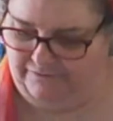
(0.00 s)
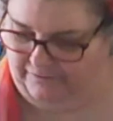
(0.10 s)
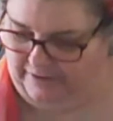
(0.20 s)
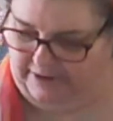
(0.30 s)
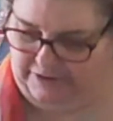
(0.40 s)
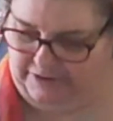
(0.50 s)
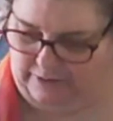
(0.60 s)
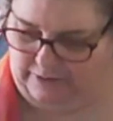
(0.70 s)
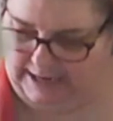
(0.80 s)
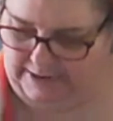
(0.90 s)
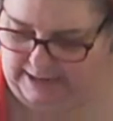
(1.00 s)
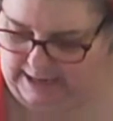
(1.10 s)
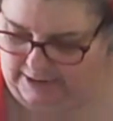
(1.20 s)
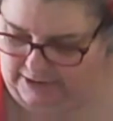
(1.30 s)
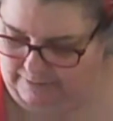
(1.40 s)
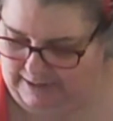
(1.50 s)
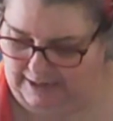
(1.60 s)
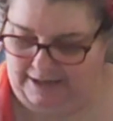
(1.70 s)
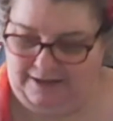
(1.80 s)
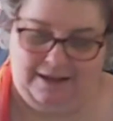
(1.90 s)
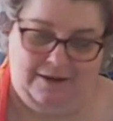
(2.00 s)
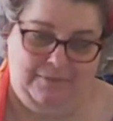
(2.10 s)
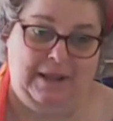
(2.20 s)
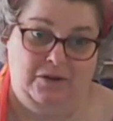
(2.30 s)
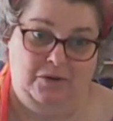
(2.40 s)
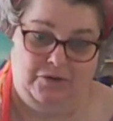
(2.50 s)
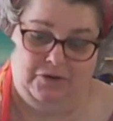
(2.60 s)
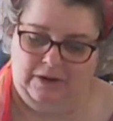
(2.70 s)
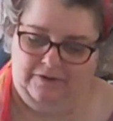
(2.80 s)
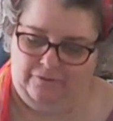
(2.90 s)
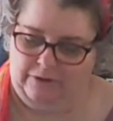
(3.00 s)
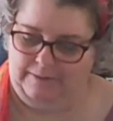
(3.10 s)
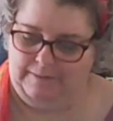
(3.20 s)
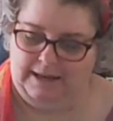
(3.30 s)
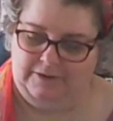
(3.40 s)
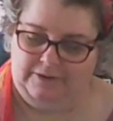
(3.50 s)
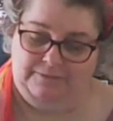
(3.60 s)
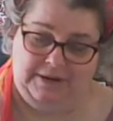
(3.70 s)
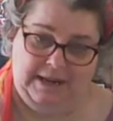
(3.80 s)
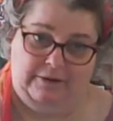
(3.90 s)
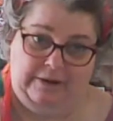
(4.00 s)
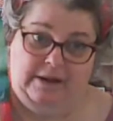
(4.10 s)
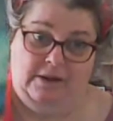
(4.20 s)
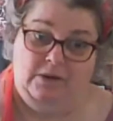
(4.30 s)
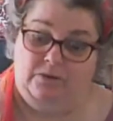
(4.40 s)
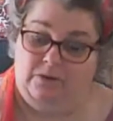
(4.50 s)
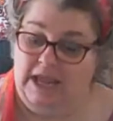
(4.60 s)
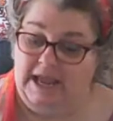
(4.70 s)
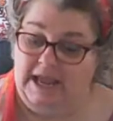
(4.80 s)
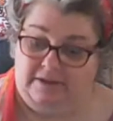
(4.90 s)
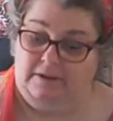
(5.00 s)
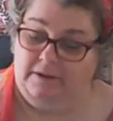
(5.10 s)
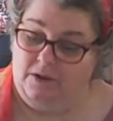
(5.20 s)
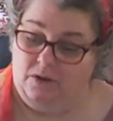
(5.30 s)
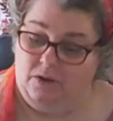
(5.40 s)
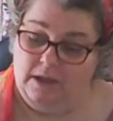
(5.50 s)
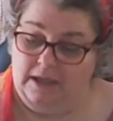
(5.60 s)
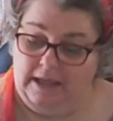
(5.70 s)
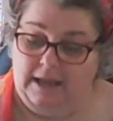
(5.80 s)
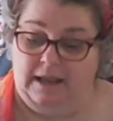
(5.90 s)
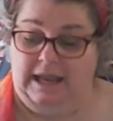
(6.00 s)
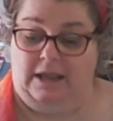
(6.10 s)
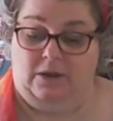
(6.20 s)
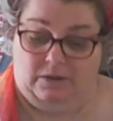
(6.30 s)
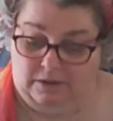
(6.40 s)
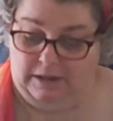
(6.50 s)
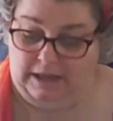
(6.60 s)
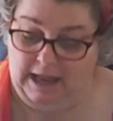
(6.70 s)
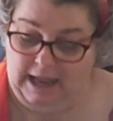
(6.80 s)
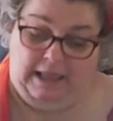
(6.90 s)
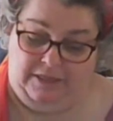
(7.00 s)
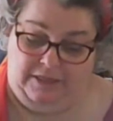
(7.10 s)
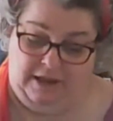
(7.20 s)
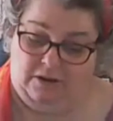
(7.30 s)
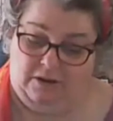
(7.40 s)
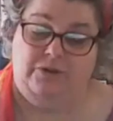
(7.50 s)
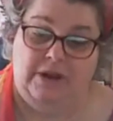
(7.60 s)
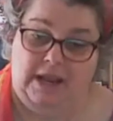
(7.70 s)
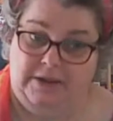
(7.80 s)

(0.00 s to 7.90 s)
against him, and it is going to be a new journey for him and some towering. So yes, there's a good chance he'll go to jail.